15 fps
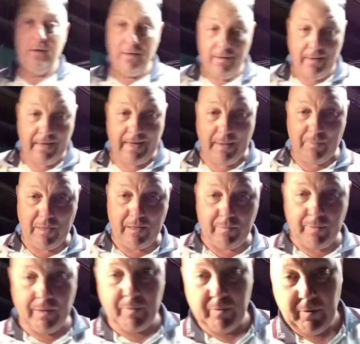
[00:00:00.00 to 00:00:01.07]
a couple other
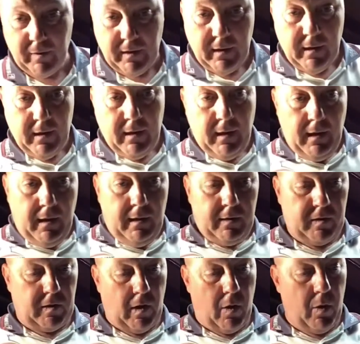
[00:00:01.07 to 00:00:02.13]
people.
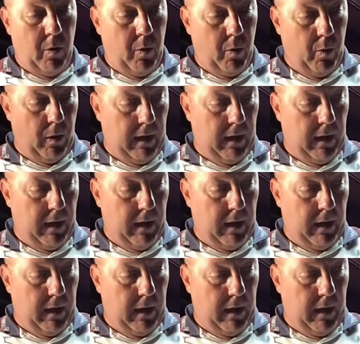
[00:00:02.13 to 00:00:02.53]
So